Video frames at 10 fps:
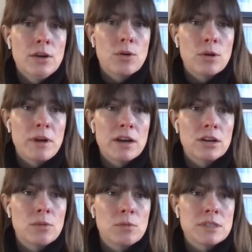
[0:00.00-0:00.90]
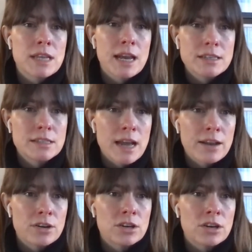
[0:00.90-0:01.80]
Hornbacher was guest
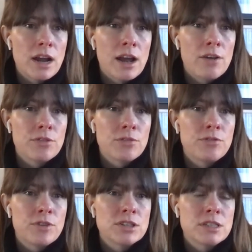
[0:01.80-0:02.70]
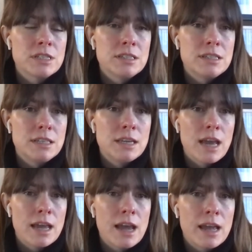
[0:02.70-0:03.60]
editor of the first
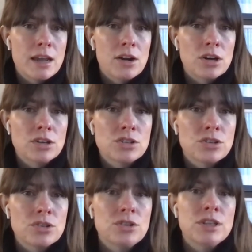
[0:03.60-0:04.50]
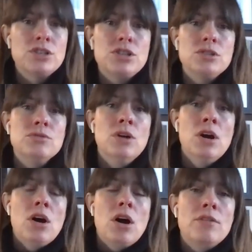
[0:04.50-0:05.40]
CAA Art Journal issue
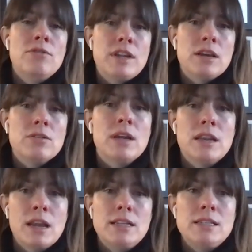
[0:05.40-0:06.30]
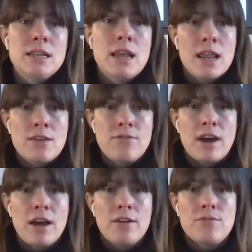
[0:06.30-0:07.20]
on video in
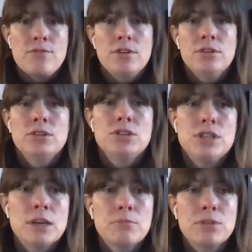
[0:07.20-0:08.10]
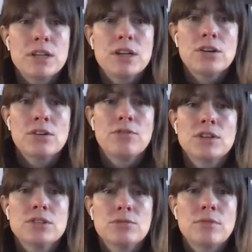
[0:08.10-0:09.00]
1985. She completed her
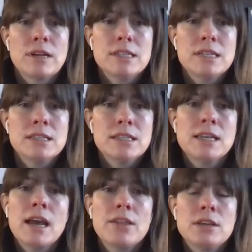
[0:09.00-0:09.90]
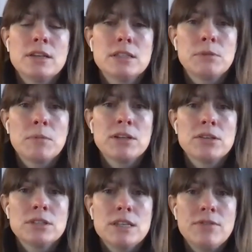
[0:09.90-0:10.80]
first residency at the
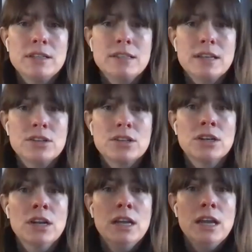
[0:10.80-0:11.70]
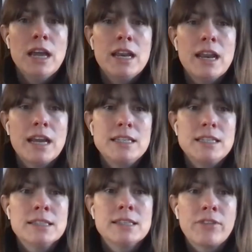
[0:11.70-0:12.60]
Experimental TV Center in
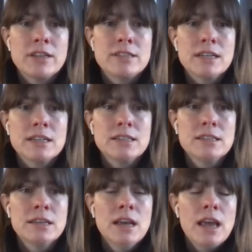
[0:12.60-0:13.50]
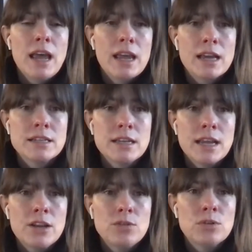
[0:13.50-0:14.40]
1976, and
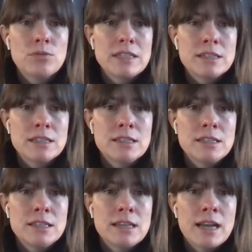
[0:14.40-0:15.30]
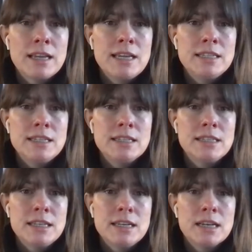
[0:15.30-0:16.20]
annual residencies at
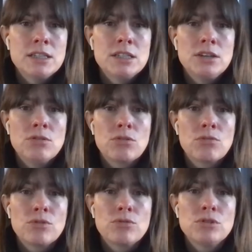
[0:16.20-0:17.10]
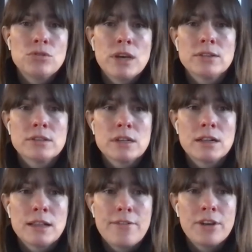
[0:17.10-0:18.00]
ETC continued through
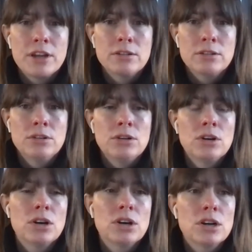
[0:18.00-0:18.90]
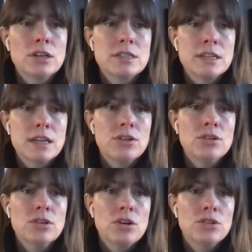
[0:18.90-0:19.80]
2011. Her
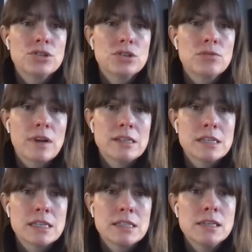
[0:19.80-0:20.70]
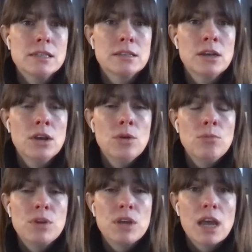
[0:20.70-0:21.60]
Signal Culture residencies
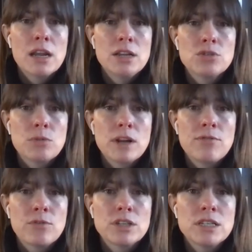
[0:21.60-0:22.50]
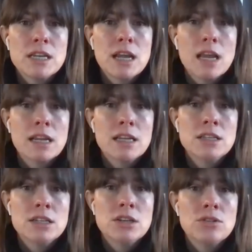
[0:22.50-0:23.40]
began in 2014 and
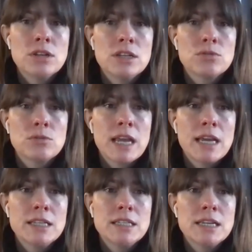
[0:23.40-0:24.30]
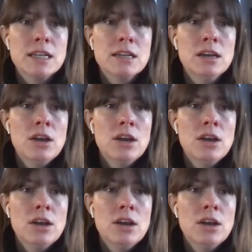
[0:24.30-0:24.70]
continued in 2018.